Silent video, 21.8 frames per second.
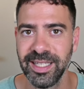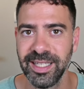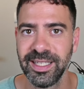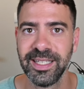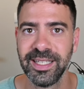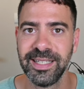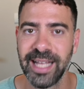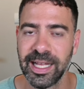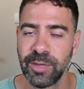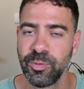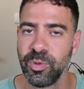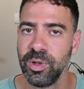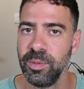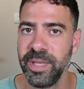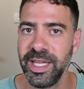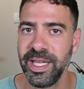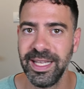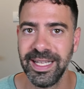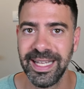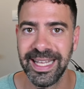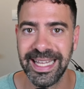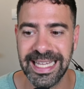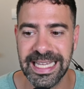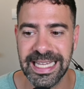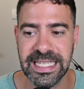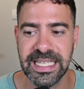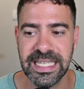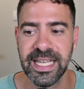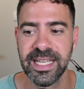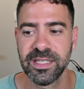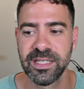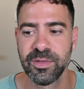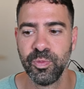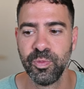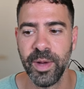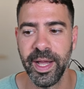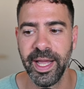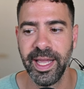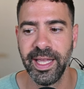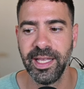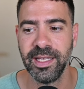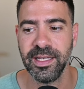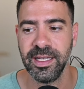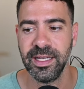and that will be the easiest
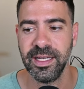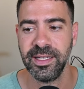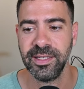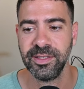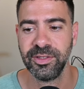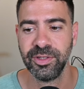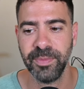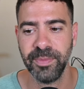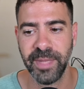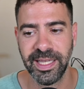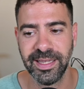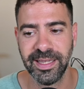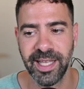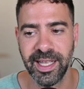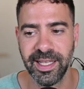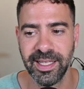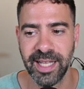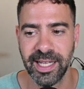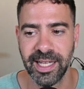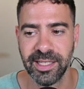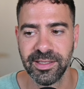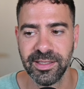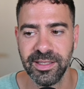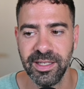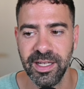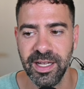way to maintain that.